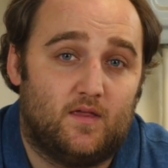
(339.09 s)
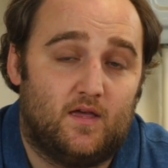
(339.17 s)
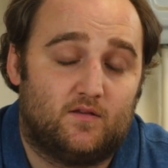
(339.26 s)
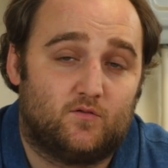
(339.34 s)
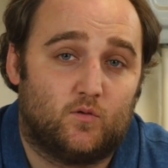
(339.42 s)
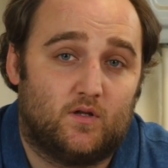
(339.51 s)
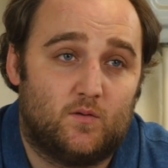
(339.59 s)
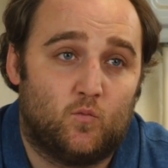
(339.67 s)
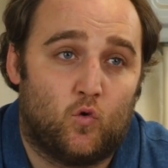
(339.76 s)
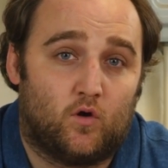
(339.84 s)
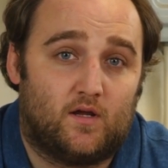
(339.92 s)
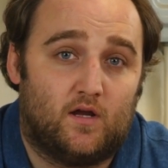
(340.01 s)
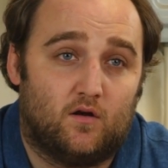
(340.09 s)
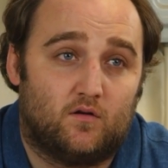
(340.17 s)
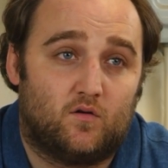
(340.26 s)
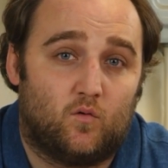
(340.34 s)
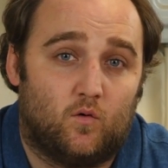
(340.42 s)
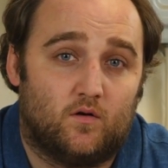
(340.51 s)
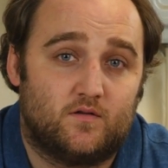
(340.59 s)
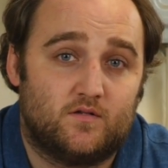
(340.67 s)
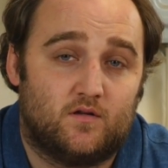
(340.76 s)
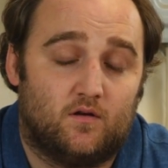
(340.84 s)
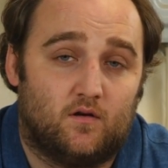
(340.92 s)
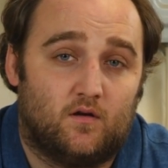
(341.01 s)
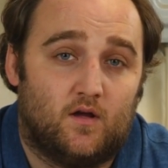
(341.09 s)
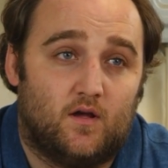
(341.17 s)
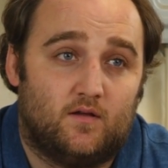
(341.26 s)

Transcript: it's really more geared towards your